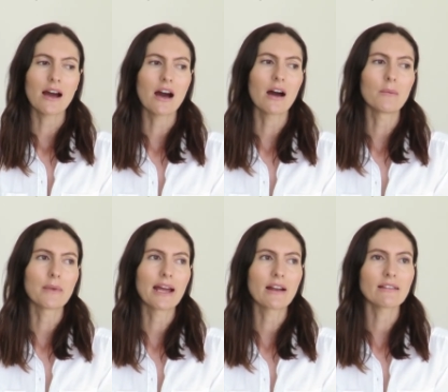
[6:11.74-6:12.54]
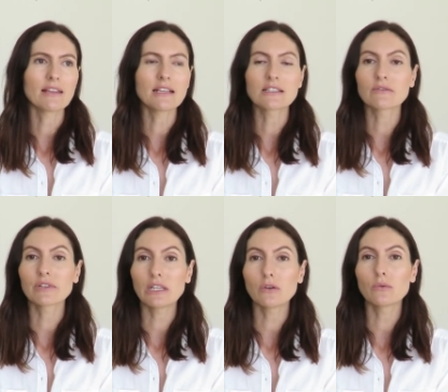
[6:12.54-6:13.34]
And I think it's a
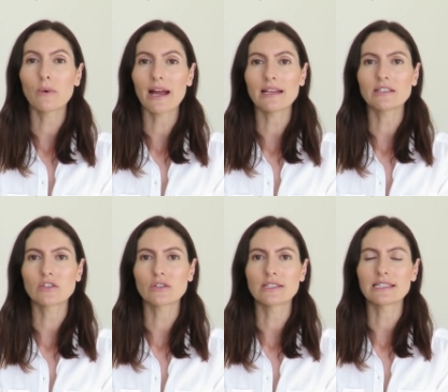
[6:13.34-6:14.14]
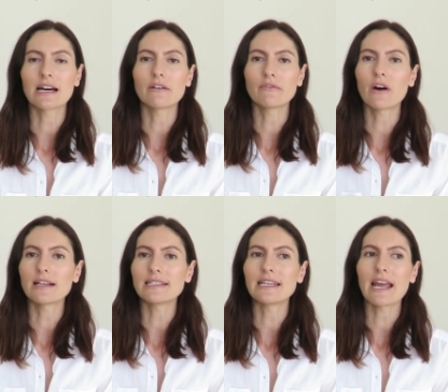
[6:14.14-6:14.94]
really good way to start
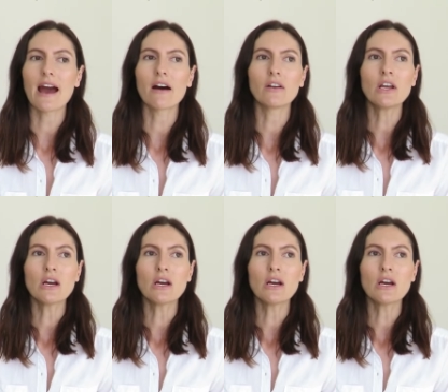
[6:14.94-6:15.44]
finding out